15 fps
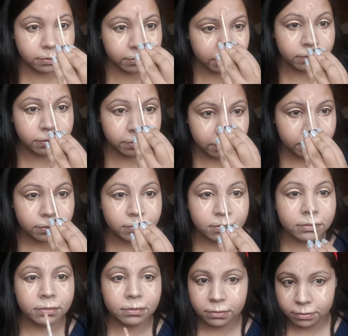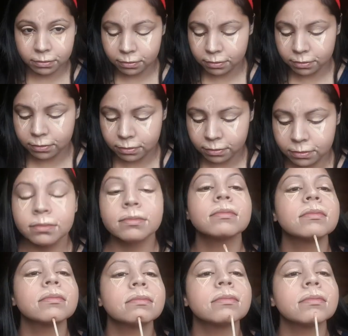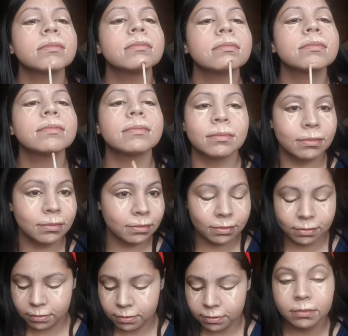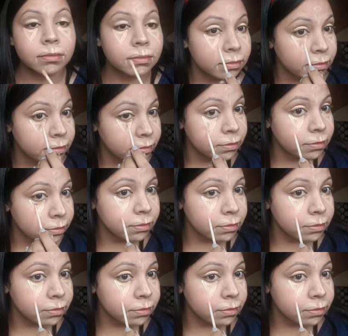and my sweet little chin, as you can see right here.